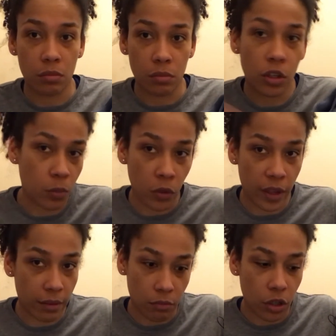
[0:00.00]
you don't want
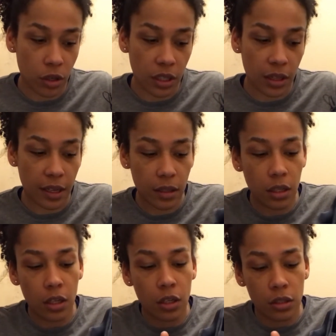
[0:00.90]
that. You don't need that.
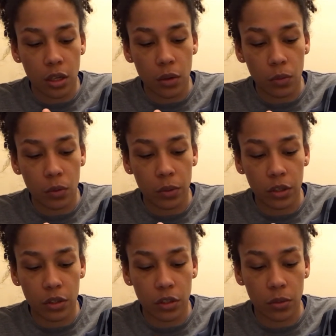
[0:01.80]
So what we're
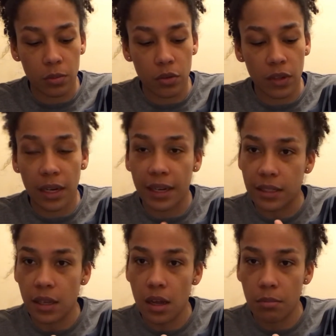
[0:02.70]
going to do is move that
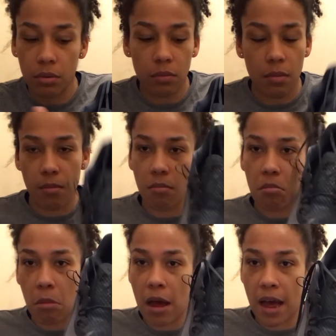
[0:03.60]
lace up,
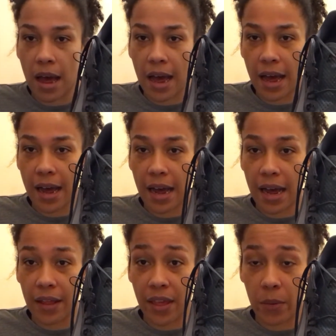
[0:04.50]

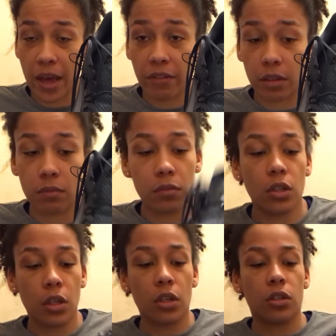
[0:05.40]
and there we have it.
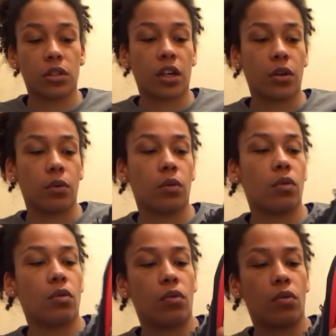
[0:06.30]
So
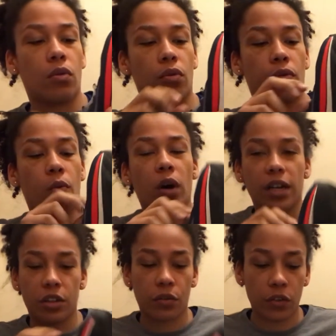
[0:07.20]
the
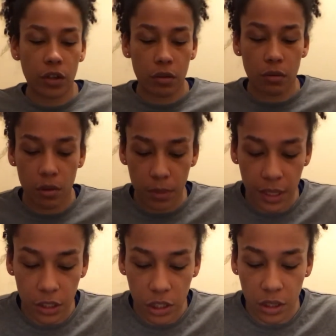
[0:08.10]
wider the foot,
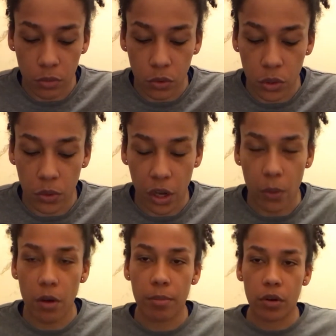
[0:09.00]
potentially the more you want to
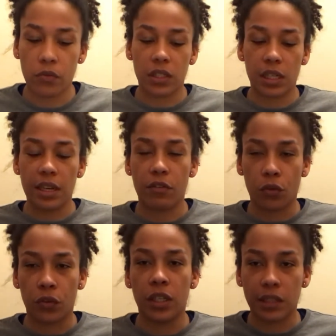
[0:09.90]
go up, but obviously if your
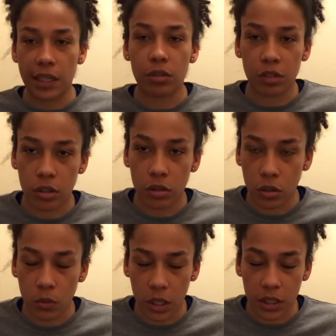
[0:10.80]
foot is literally just
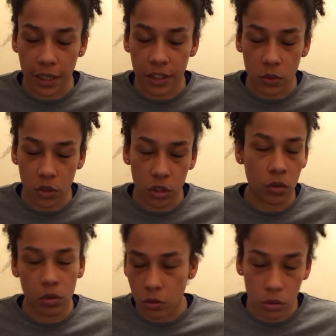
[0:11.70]
too wide to get into a shoe,
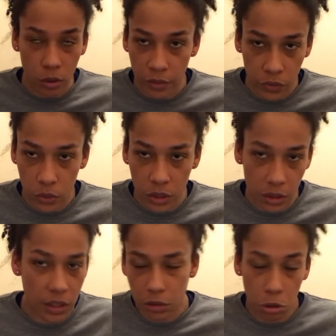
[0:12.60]
do not try and force it.
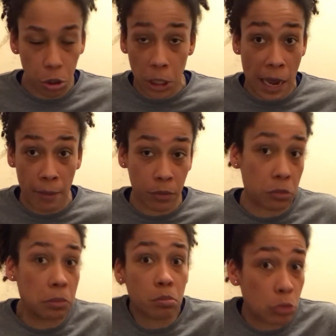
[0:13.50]
It's not going to happen.
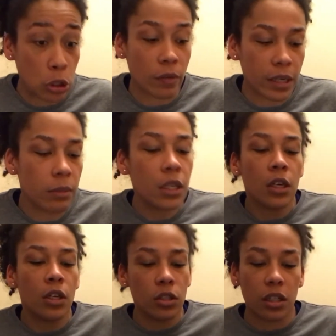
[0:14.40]
Sorry.
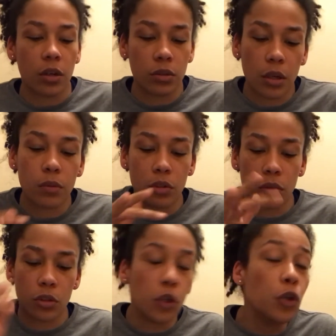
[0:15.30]
So don't
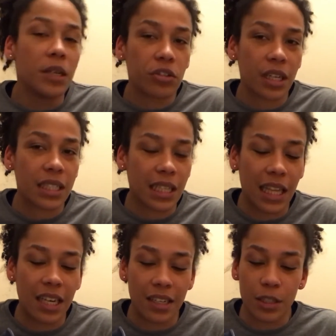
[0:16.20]
do too many drastic
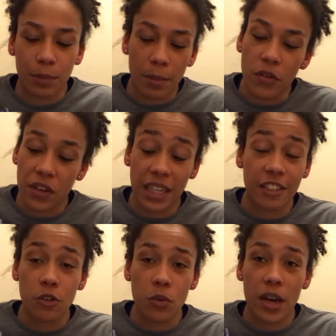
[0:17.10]
things by moving
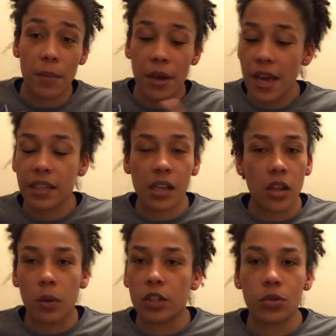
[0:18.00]
lacing all the way up here, because
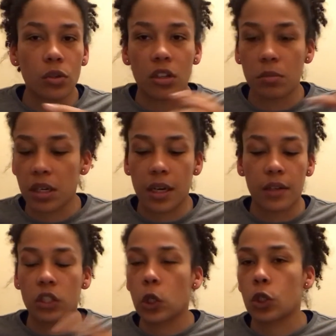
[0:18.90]
otherwise you're going to be kind
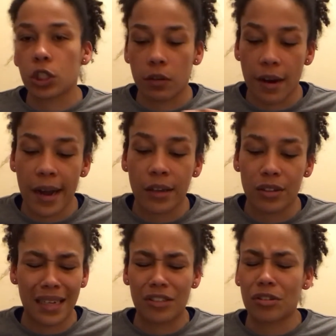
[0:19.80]
of sloshing around
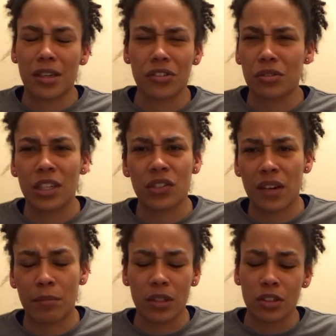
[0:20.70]
and trying to stretch
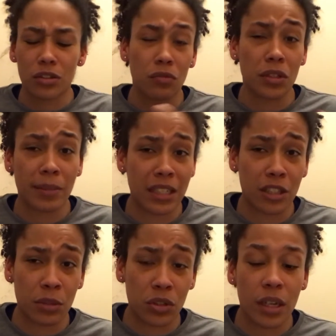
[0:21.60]
fabric that's not really meant
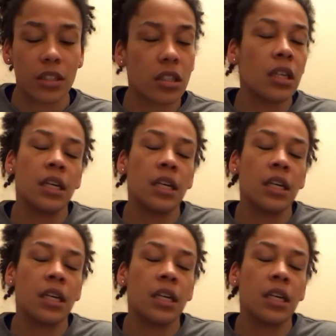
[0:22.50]
to be stretched.